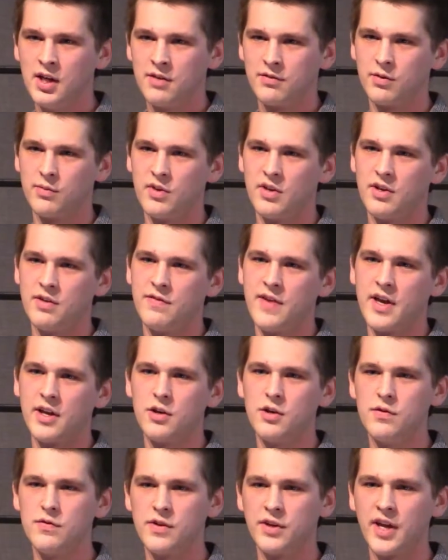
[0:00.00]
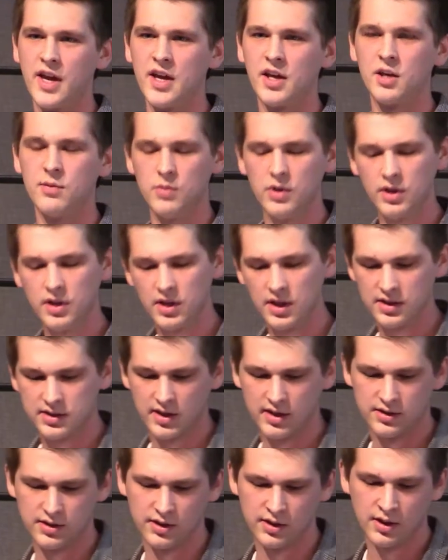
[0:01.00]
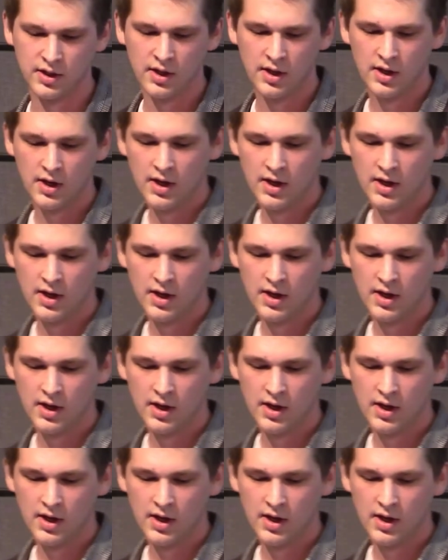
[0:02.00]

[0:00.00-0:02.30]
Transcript: from the Vancouver Gay Community Center.